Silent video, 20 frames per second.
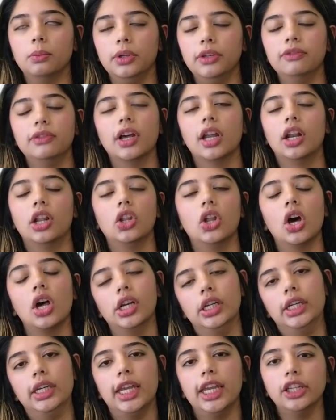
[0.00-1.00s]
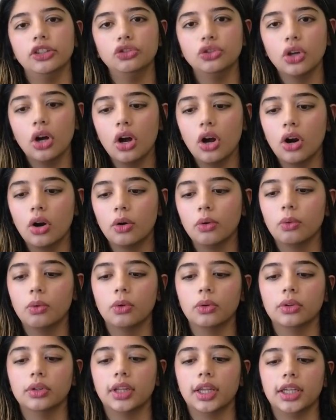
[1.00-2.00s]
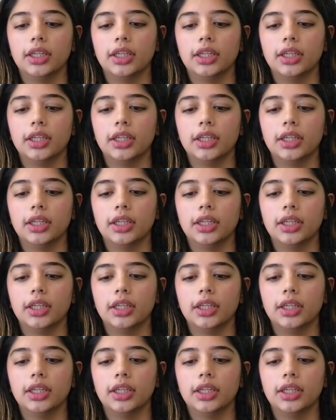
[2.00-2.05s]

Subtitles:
done a lot in HR, or